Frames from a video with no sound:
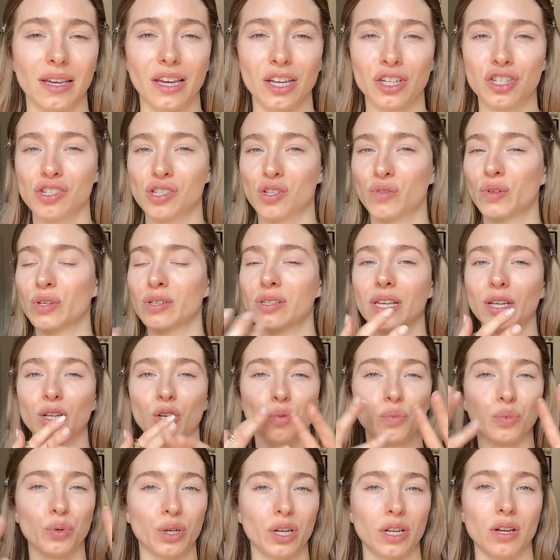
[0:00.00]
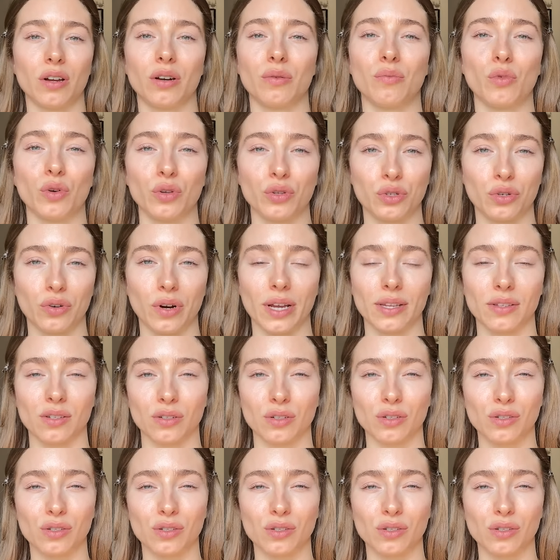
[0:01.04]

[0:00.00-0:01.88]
It just feels like you're putting on a moisturizer.